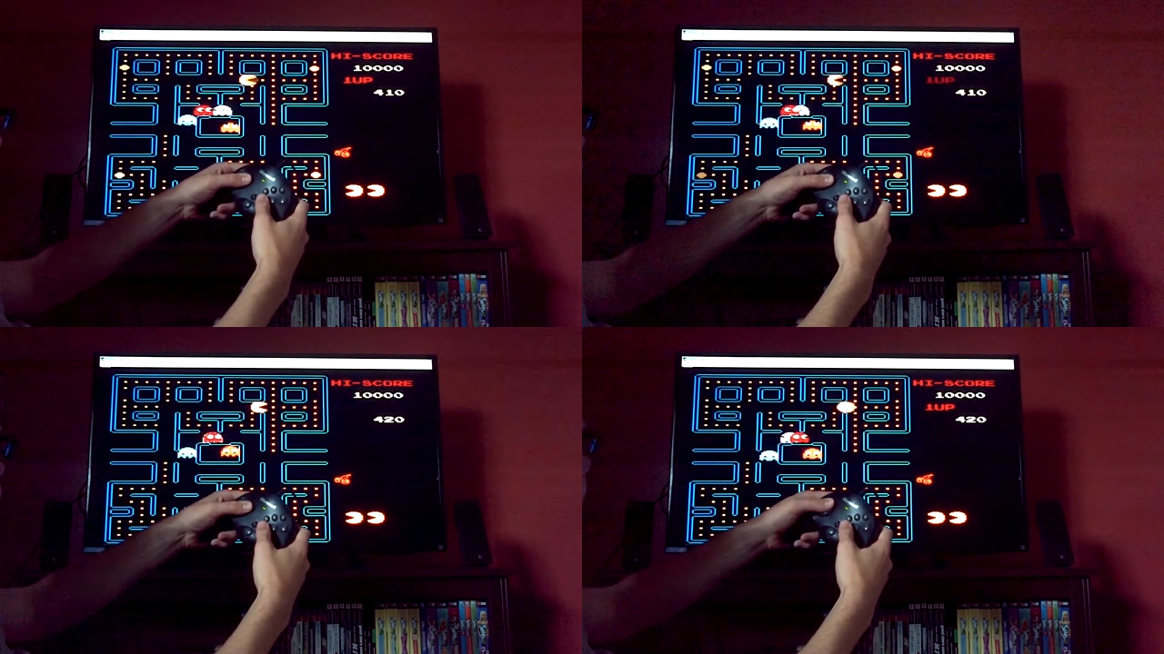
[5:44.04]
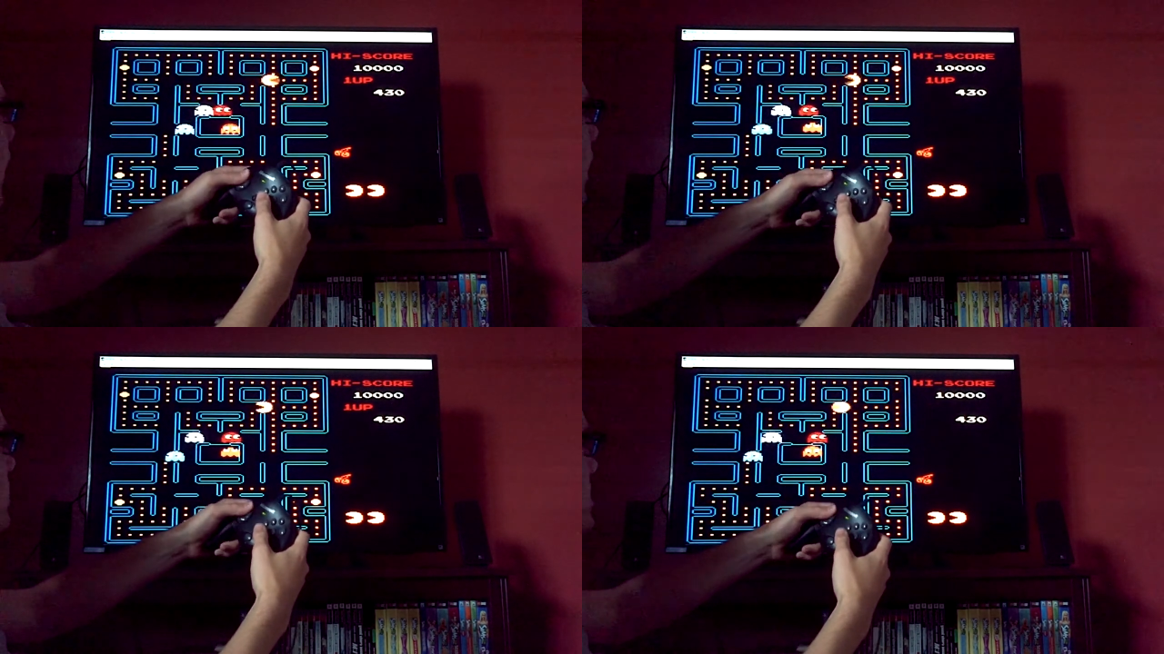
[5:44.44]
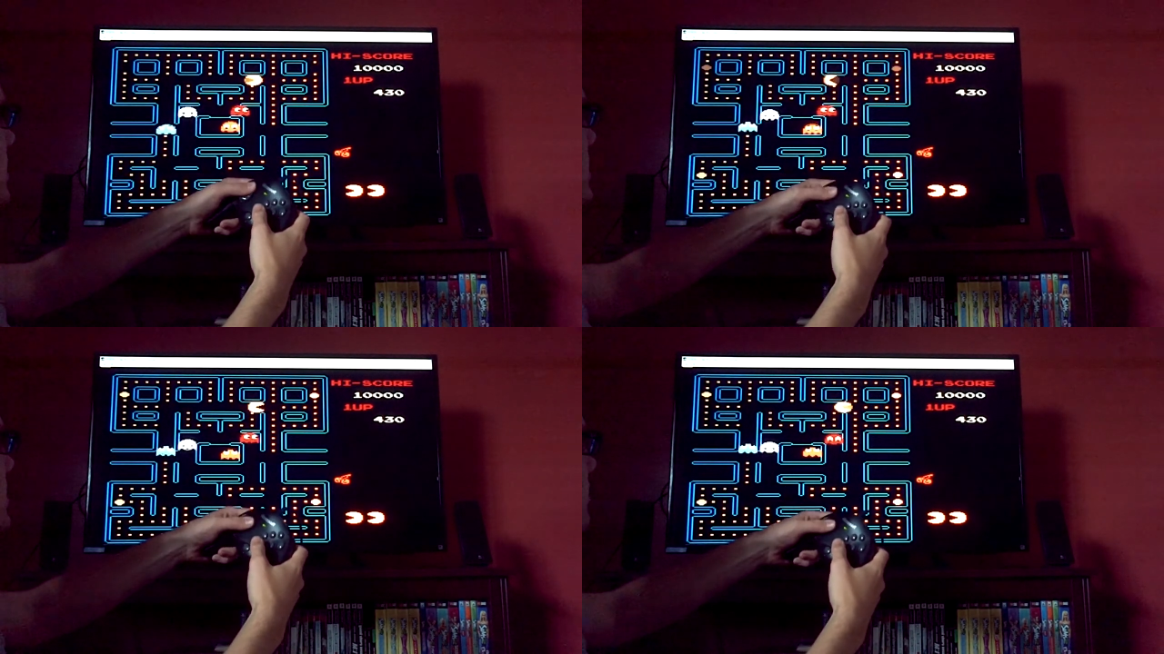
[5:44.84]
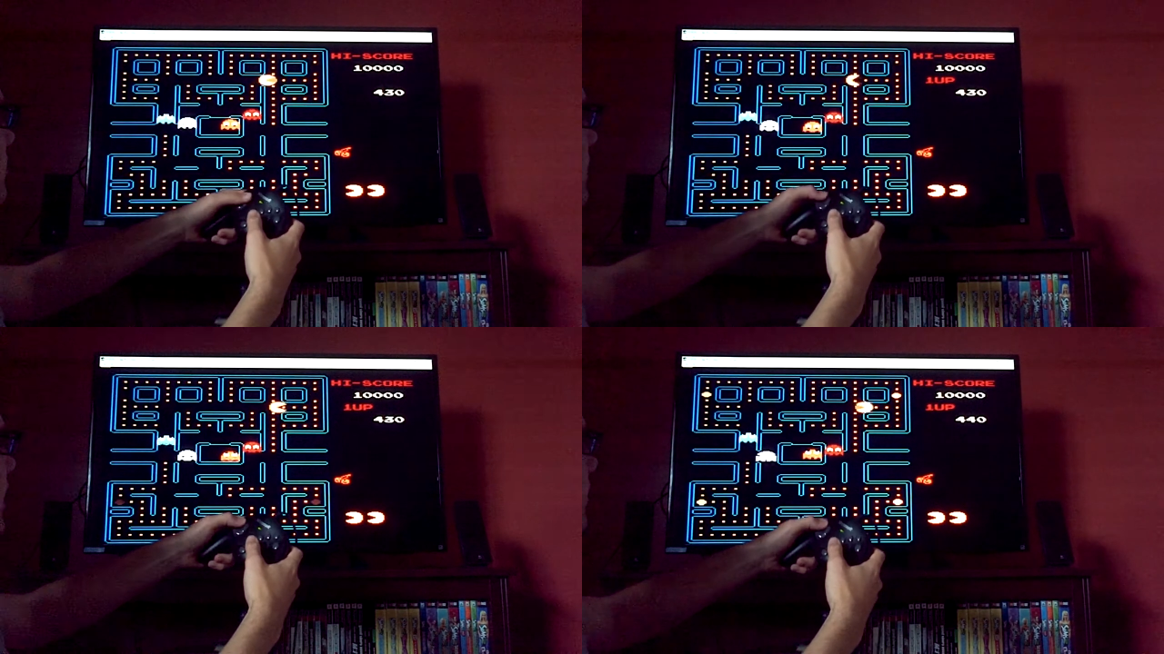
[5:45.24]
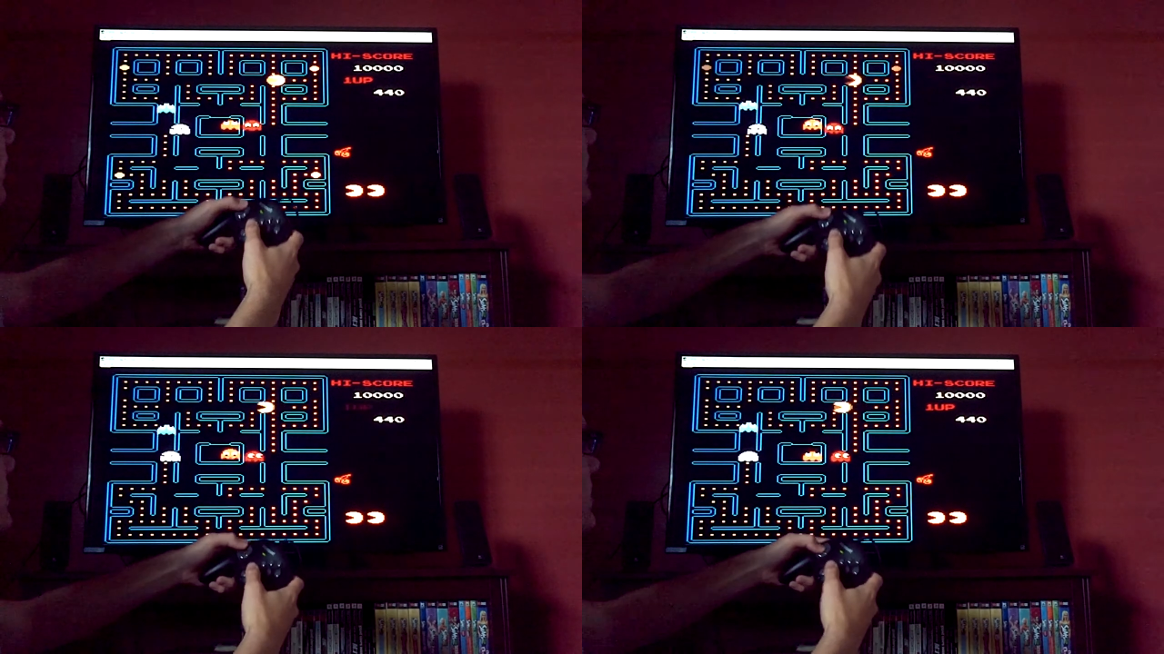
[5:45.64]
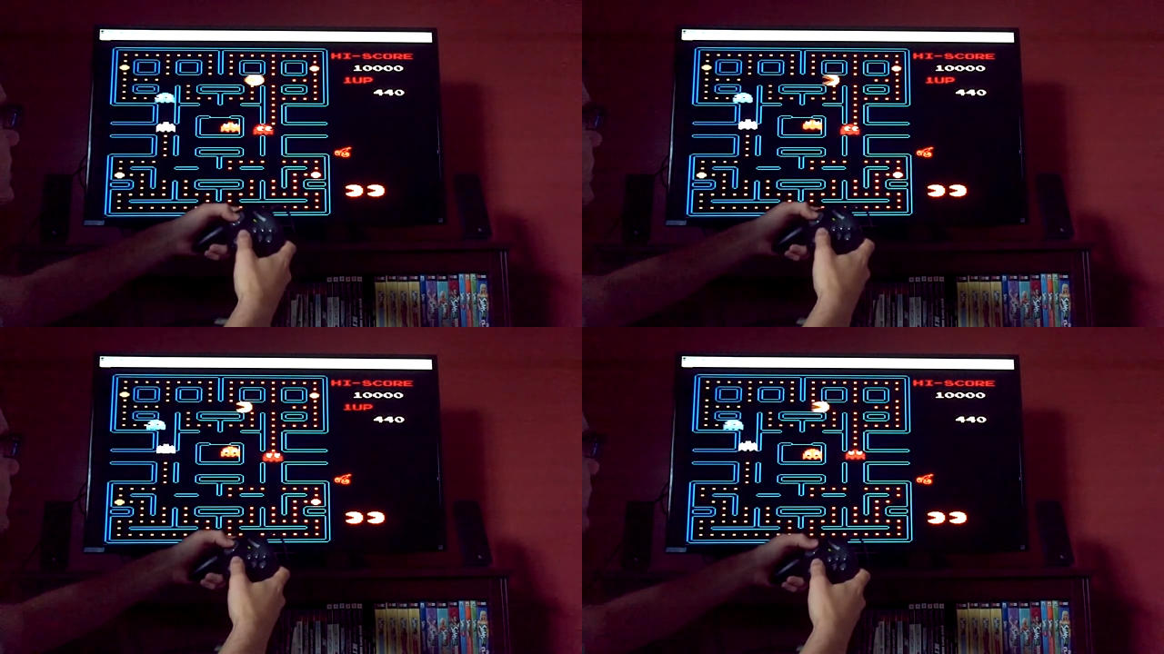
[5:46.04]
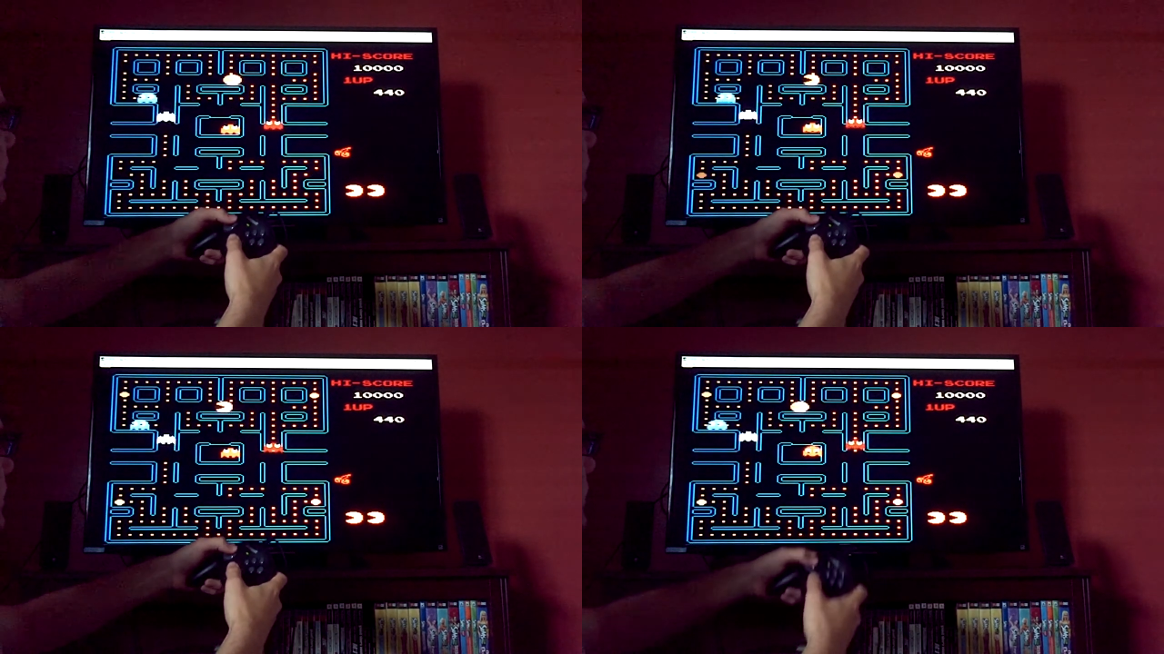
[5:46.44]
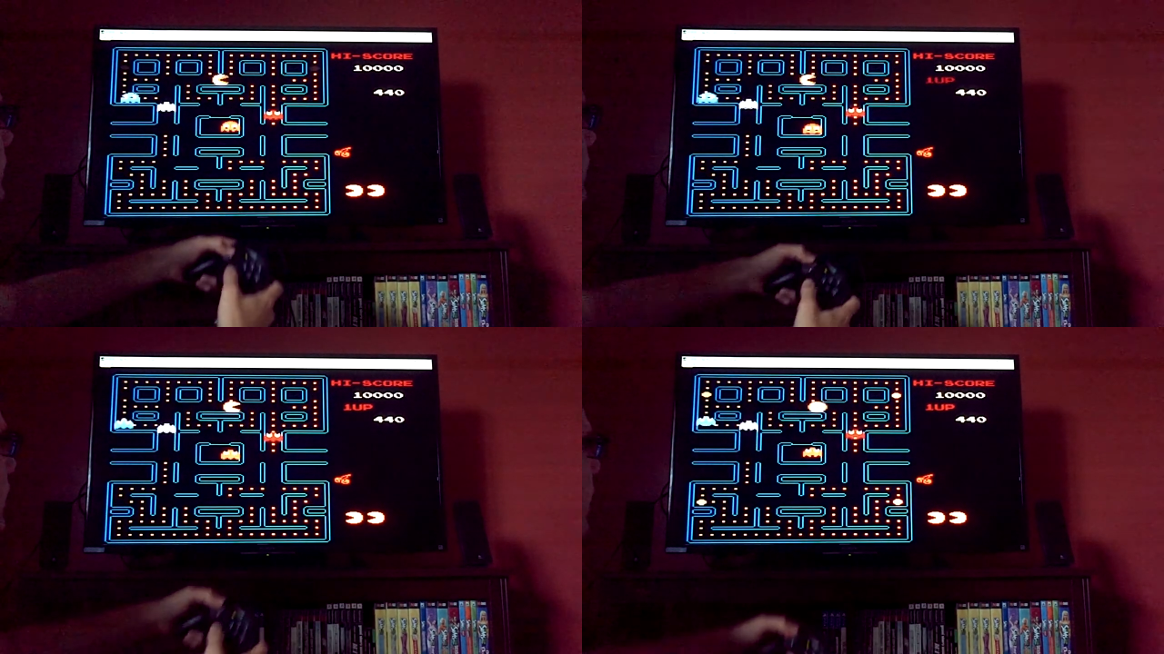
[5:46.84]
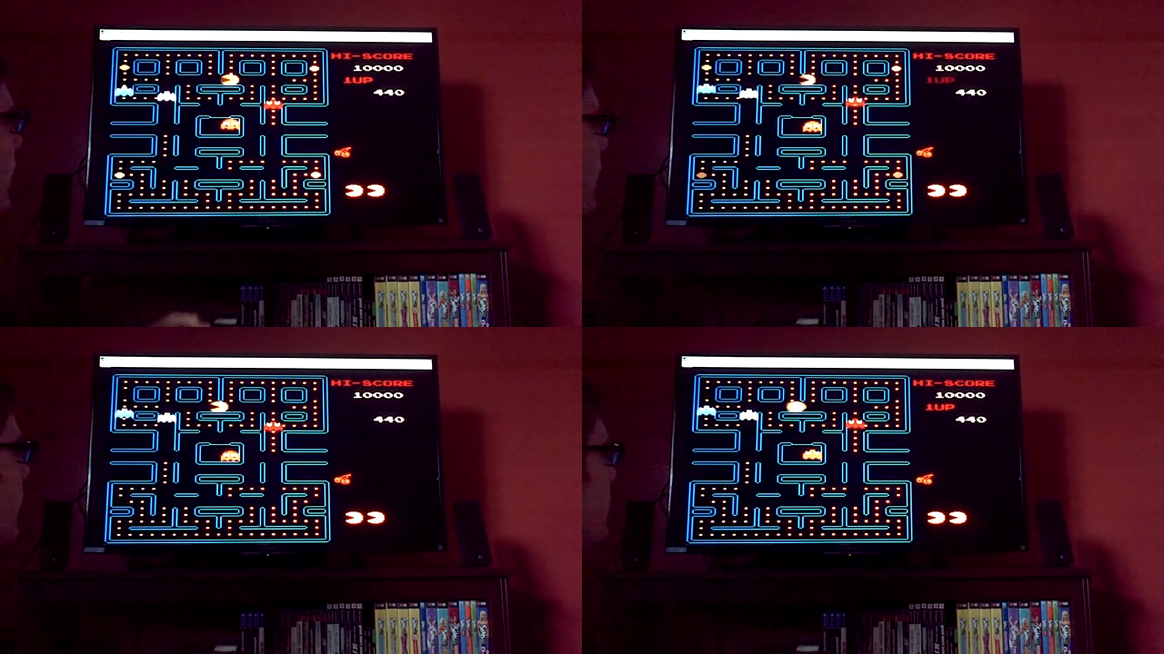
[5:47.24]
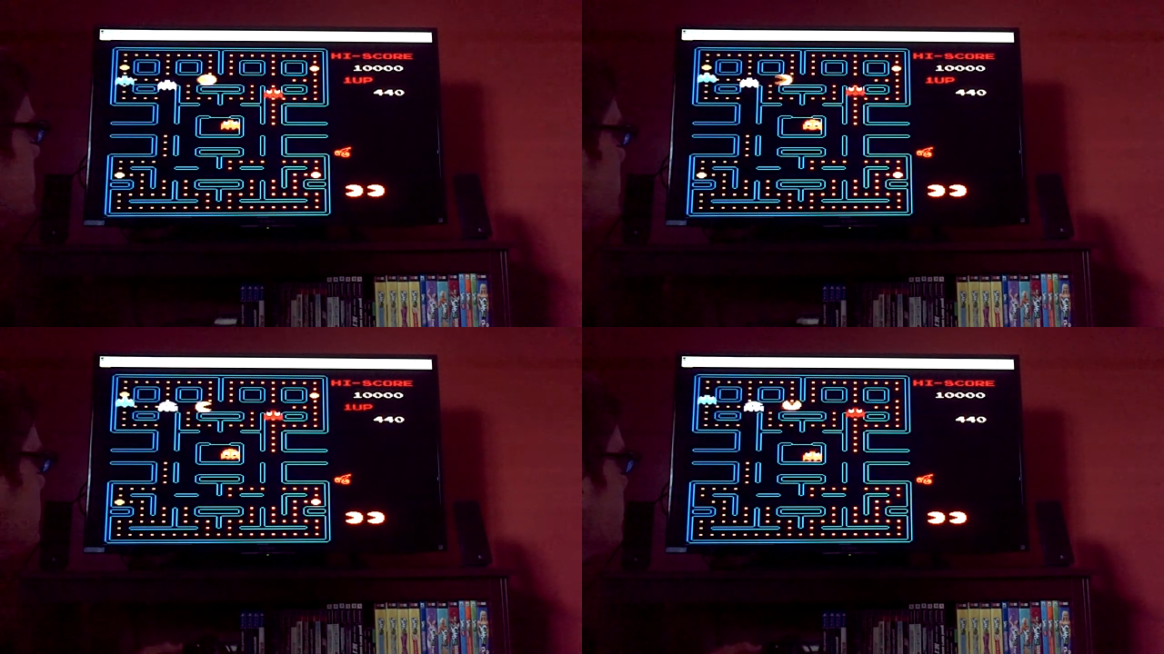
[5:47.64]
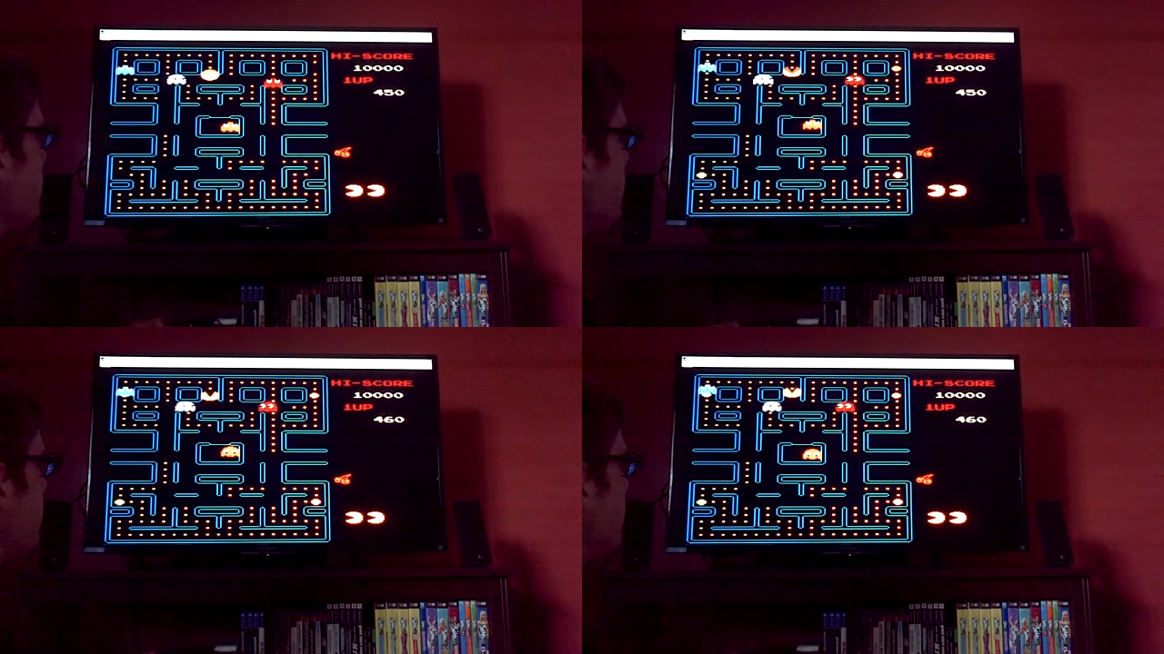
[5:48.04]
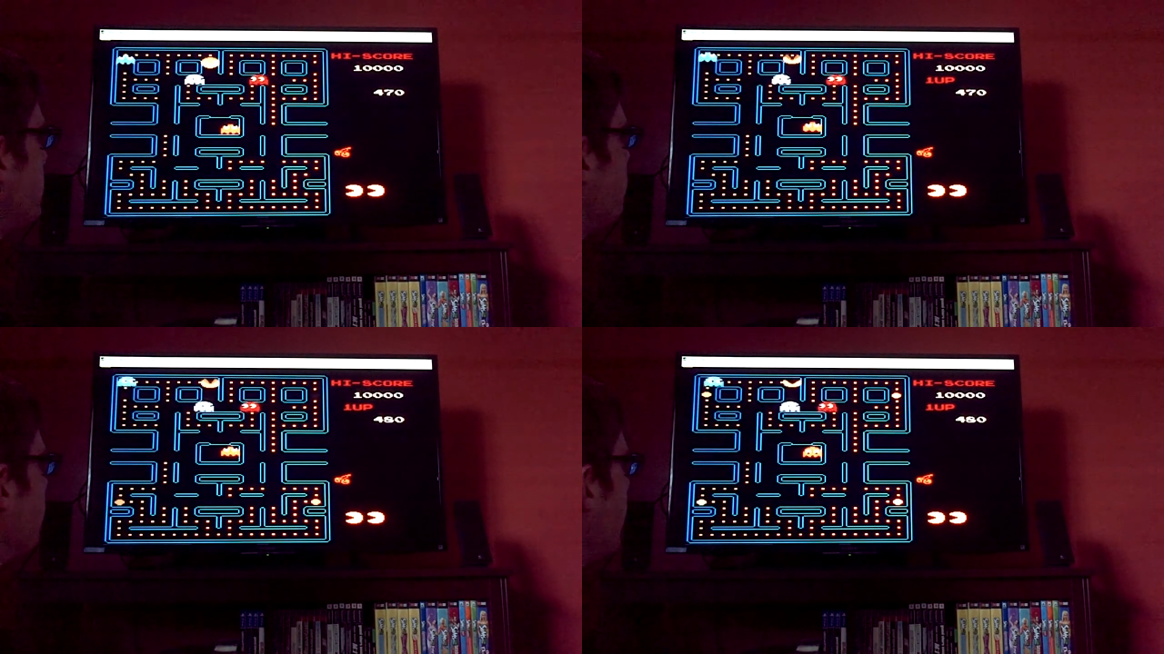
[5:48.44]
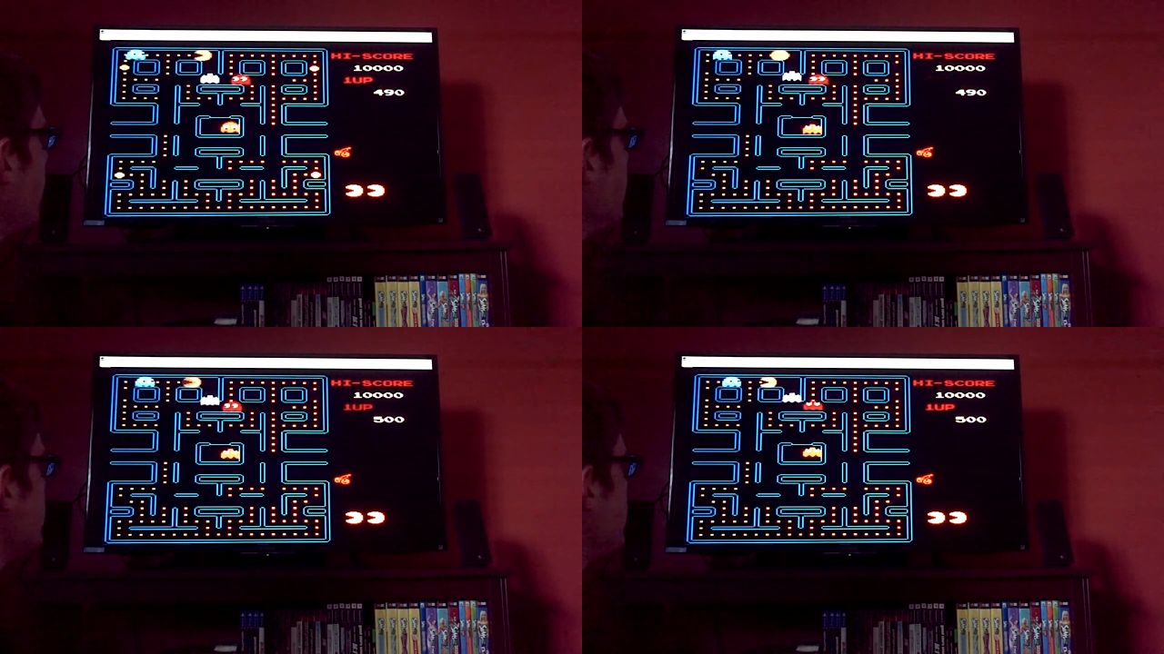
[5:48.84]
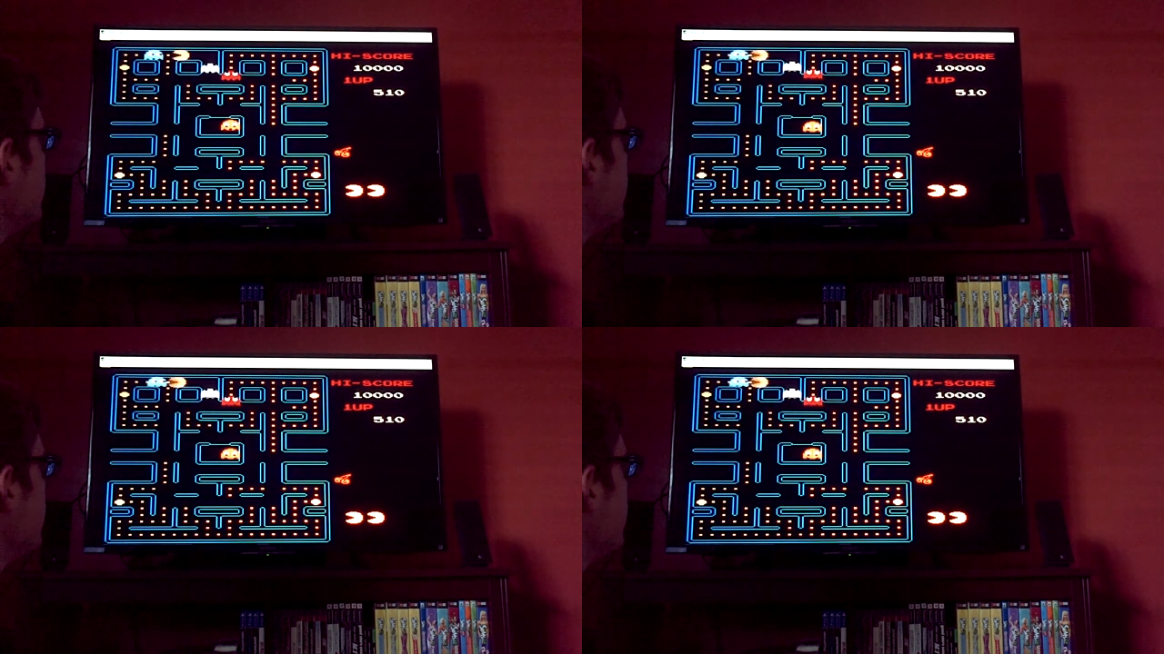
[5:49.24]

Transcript: (no speaker visible)